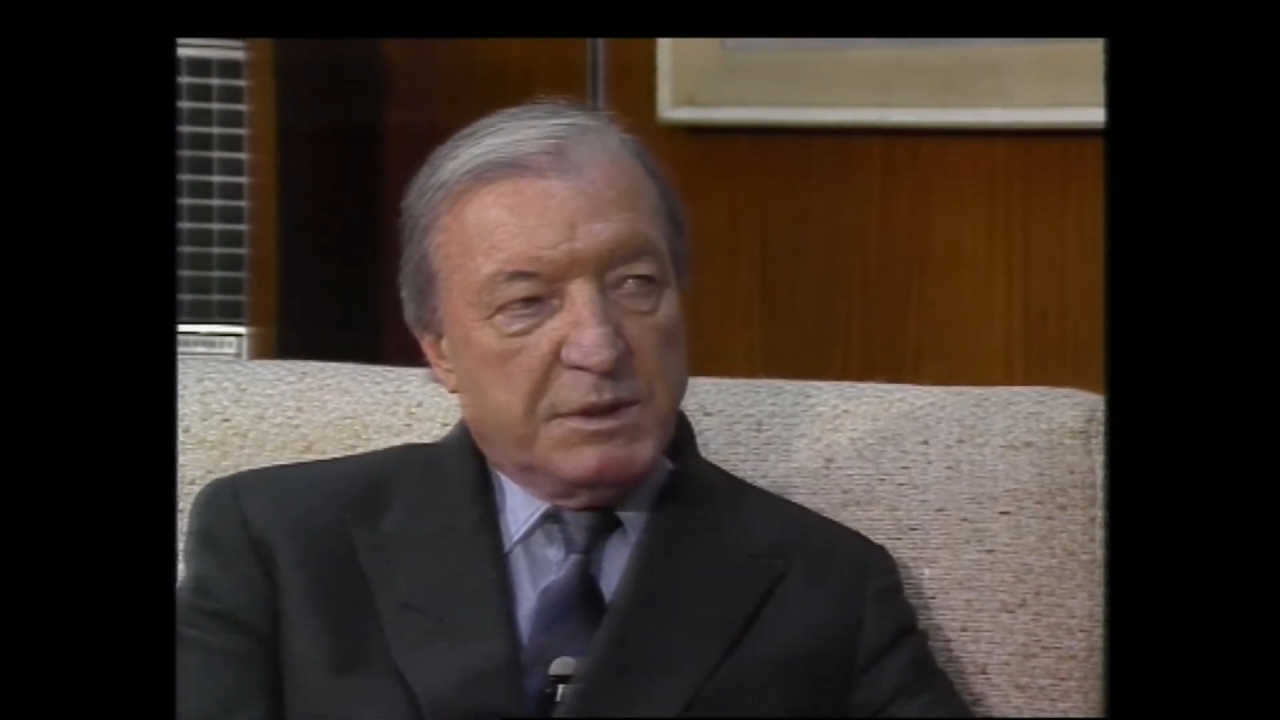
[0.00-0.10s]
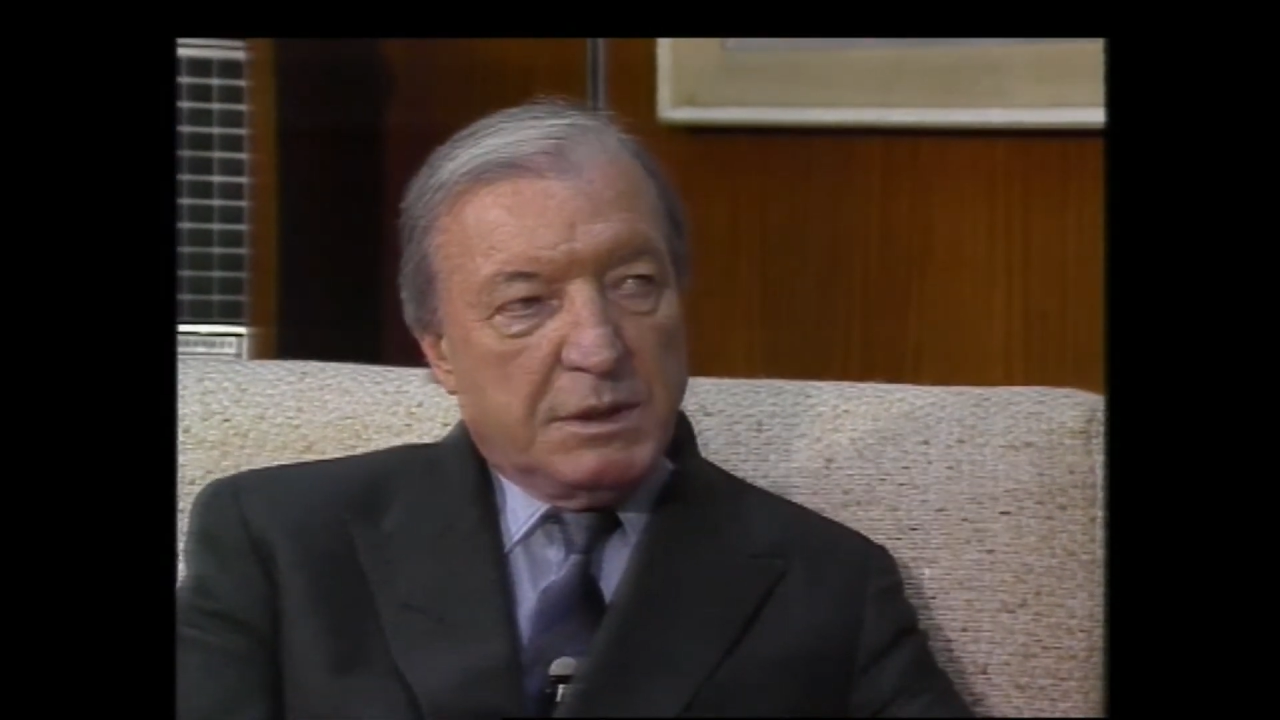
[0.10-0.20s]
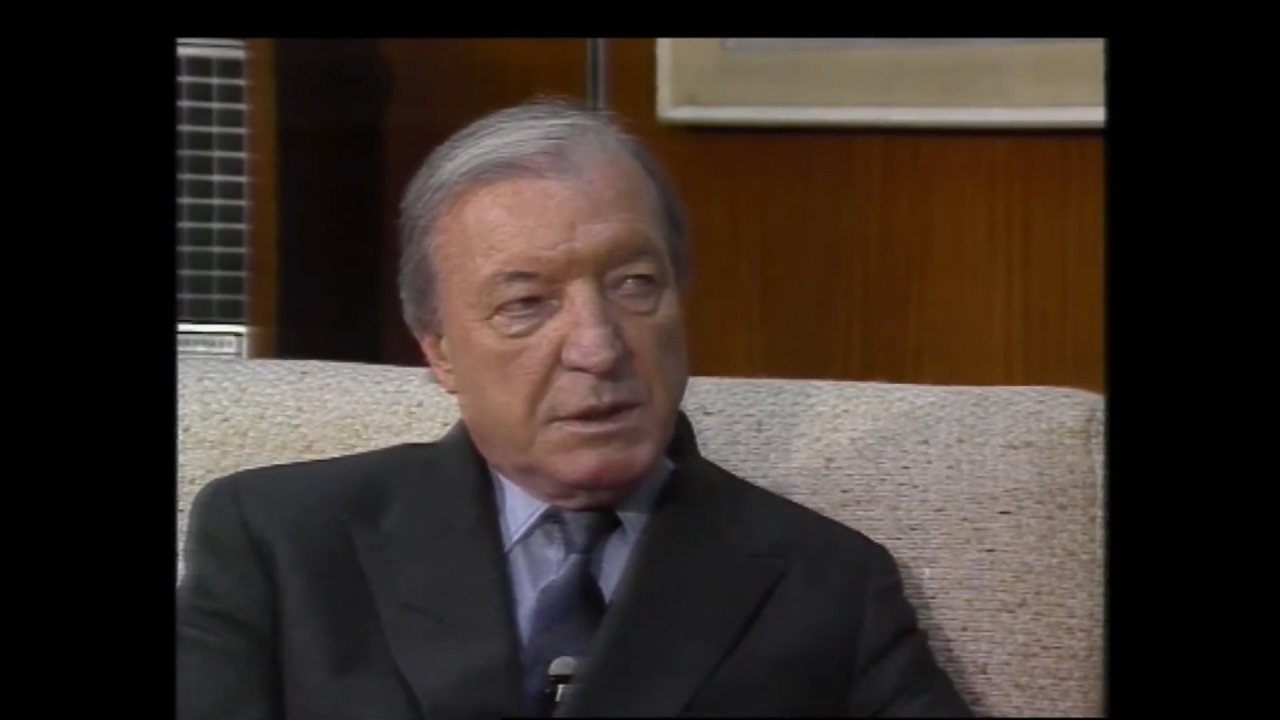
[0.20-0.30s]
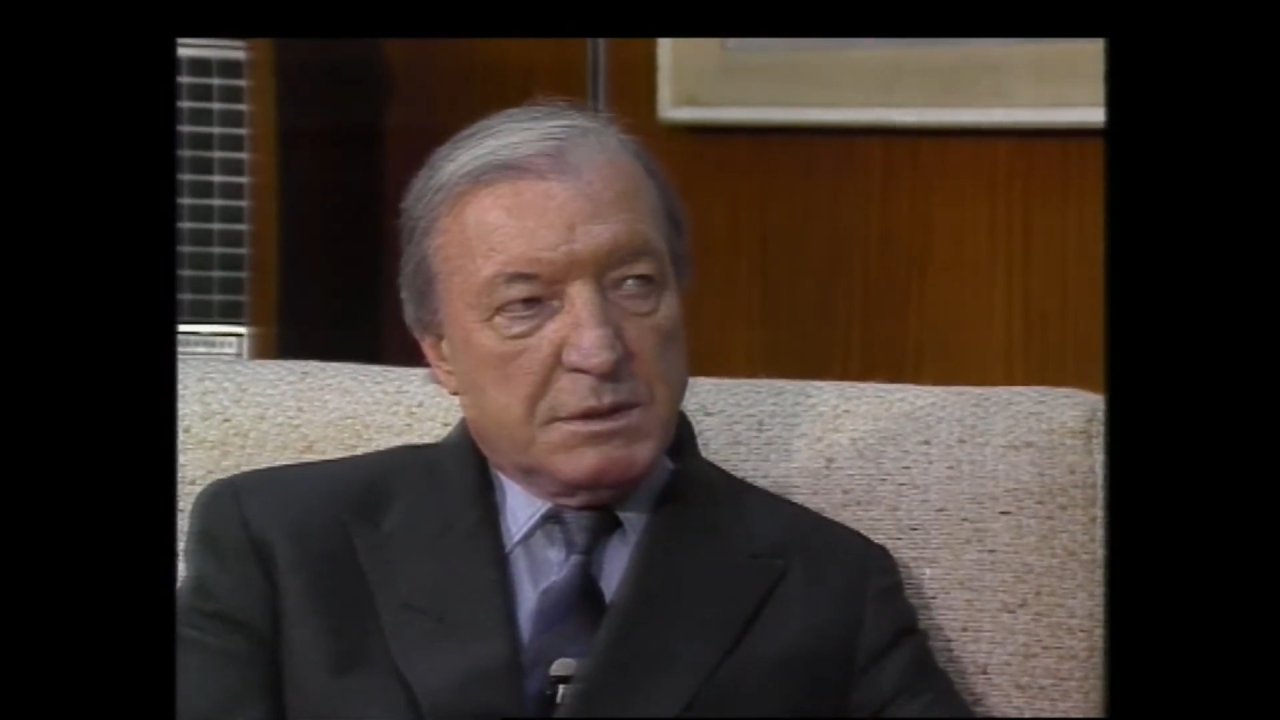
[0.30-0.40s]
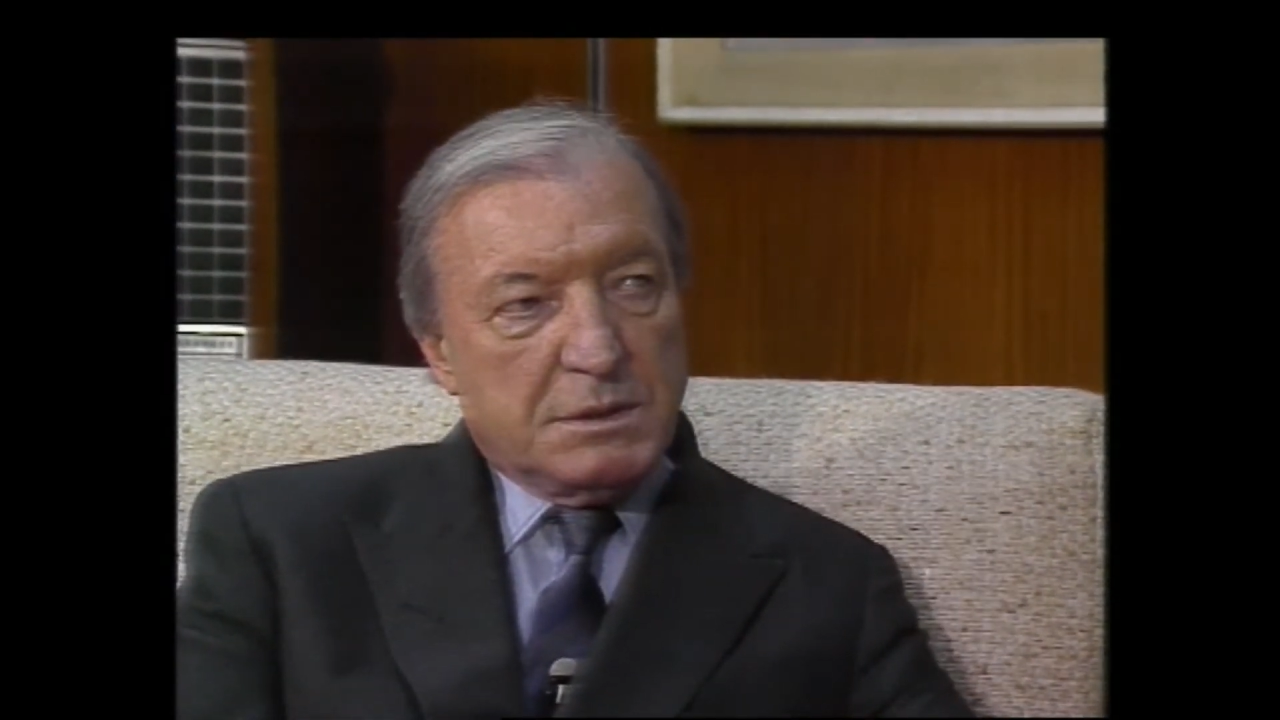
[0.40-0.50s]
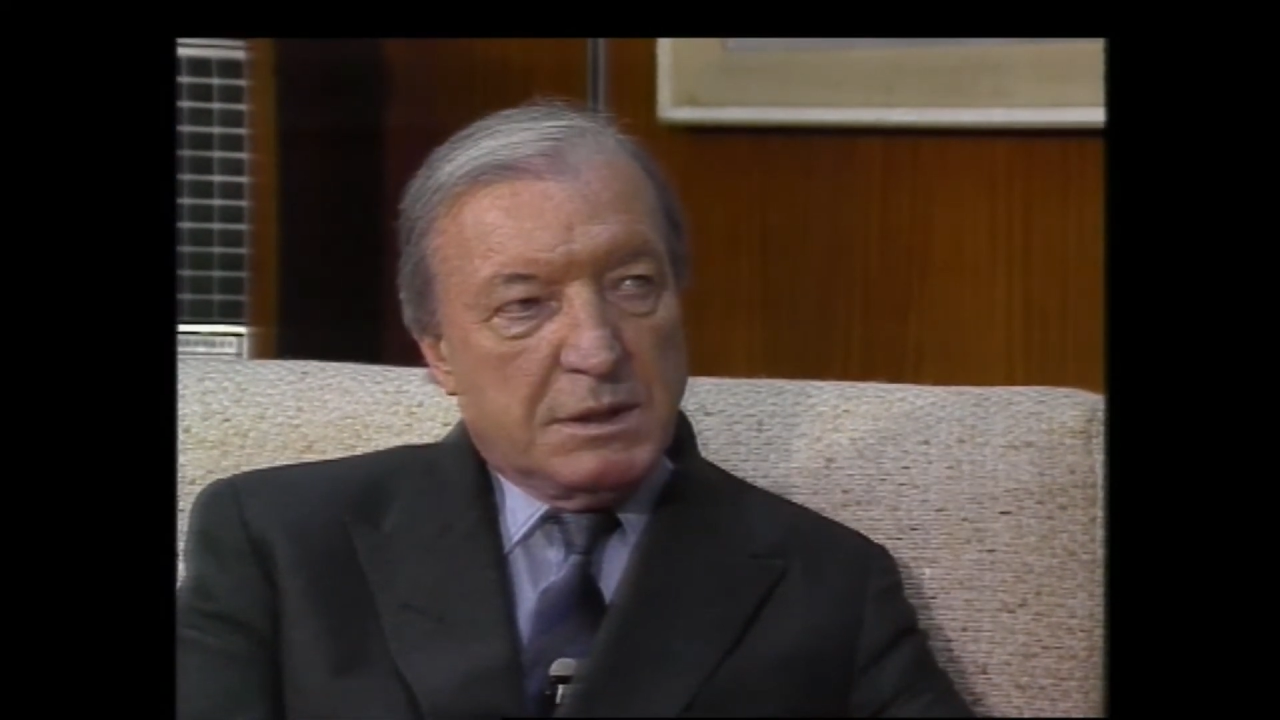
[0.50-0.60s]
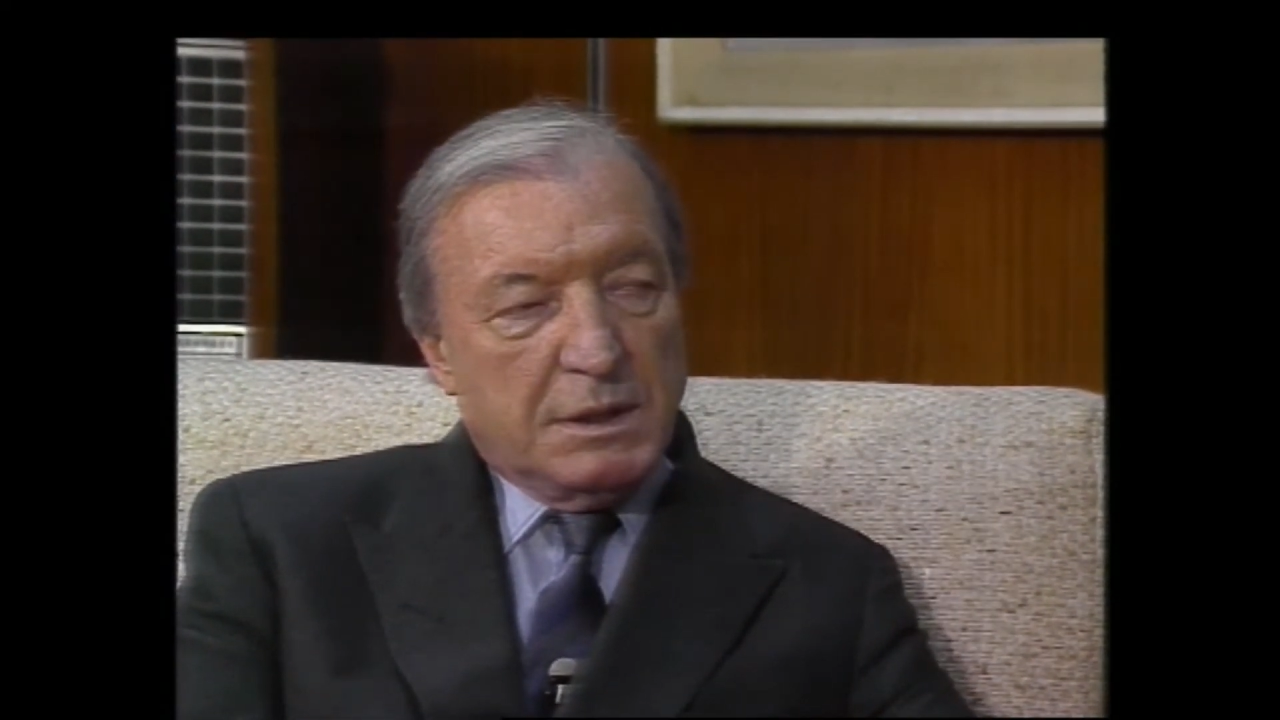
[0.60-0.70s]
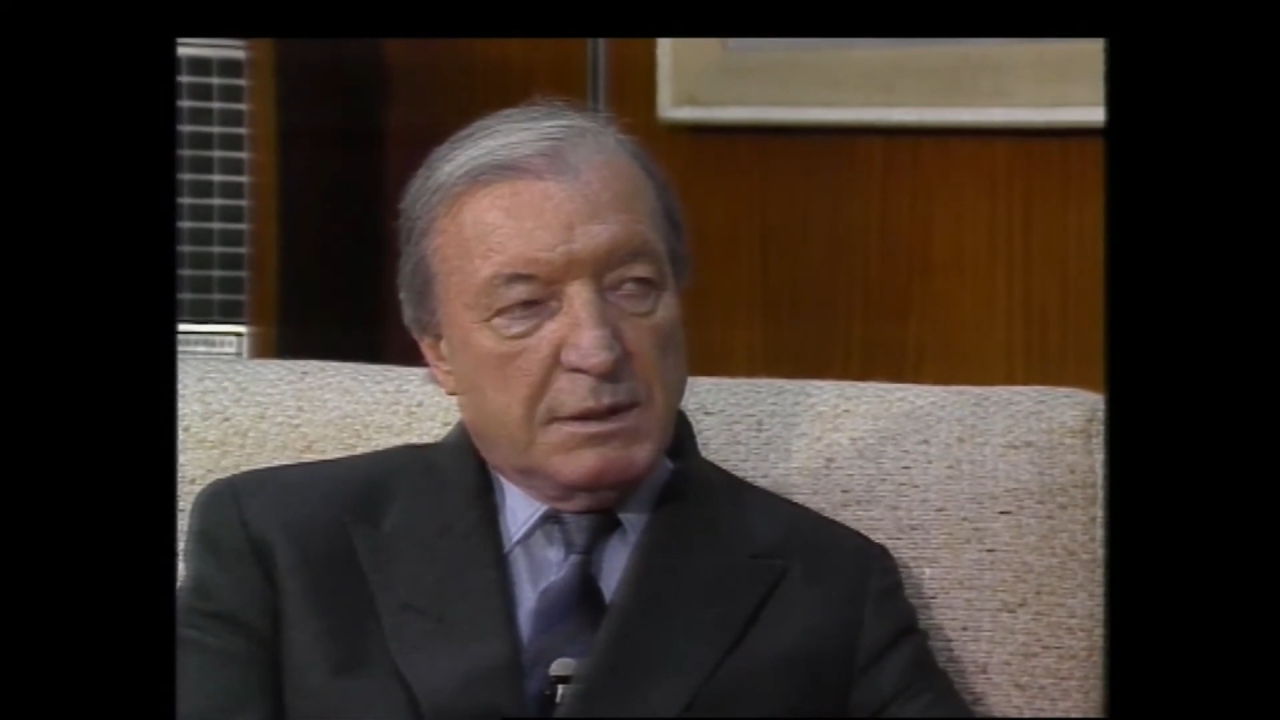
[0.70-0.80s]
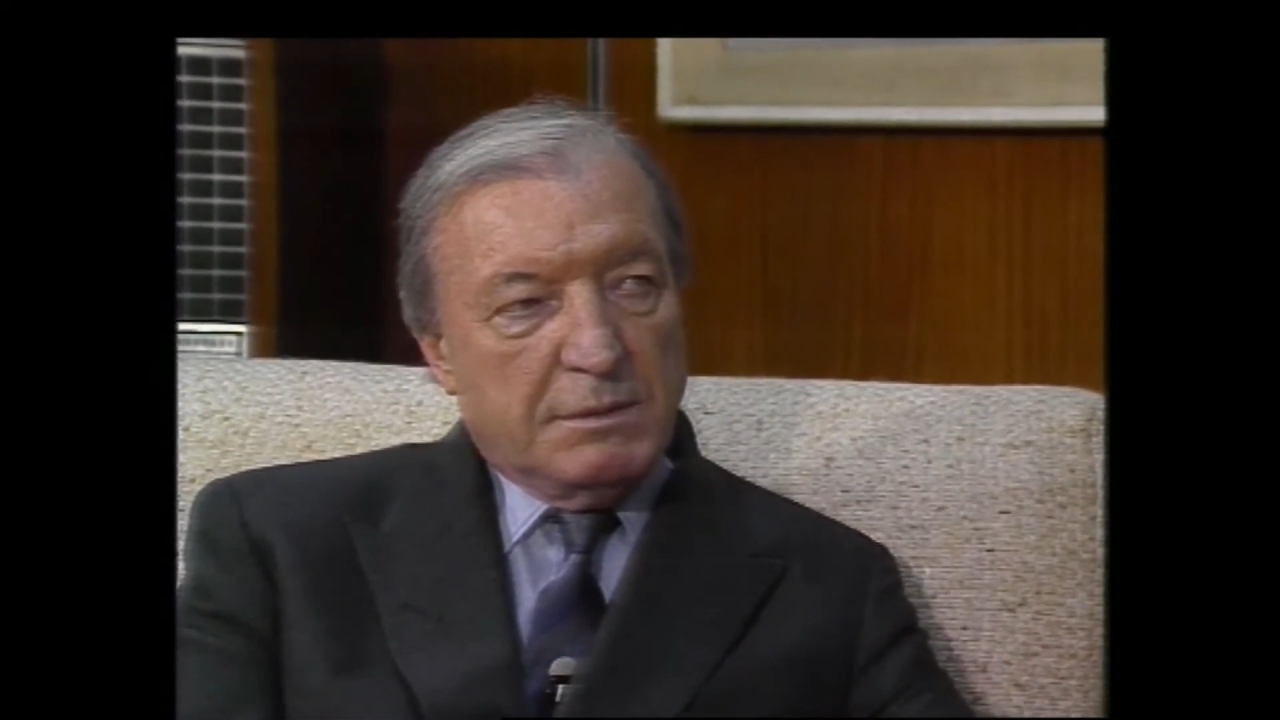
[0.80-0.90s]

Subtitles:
because